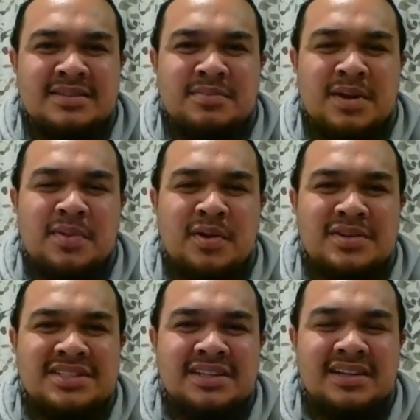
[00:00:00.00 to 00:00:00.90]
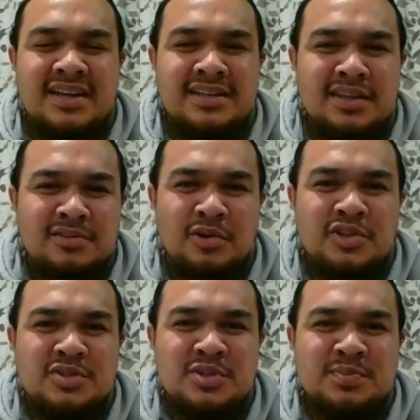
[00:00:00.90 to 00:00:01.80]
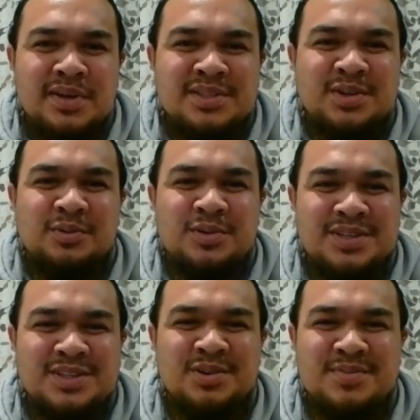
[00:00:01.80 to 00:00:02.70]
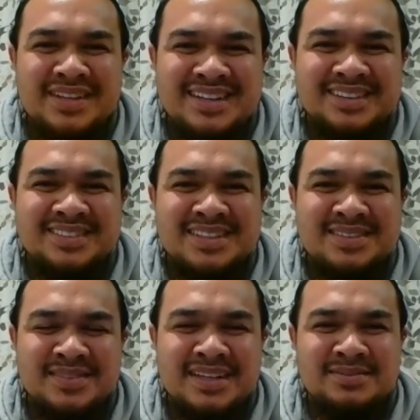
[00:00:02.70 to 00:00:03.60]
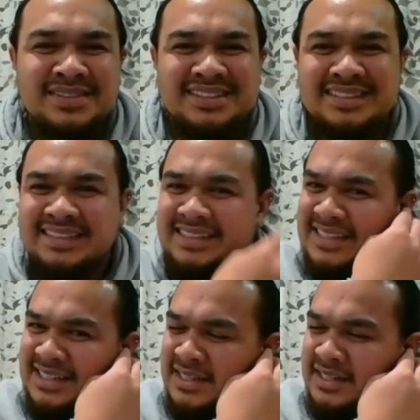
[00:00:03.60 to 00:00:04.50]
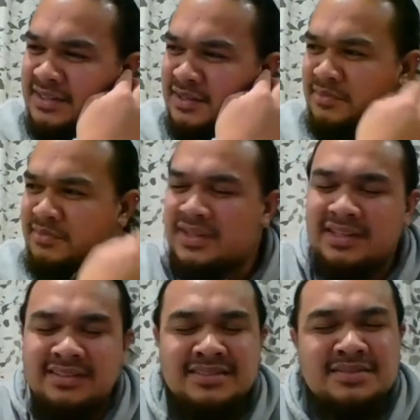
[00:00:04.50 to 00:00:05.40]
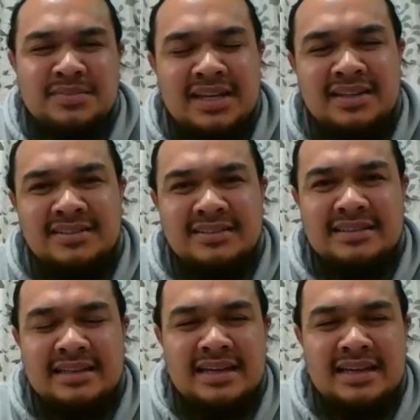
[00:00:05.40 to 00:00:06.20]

my parents, and no disrespect to all the storemen out there, man, but, you know, I'm thinking, man, I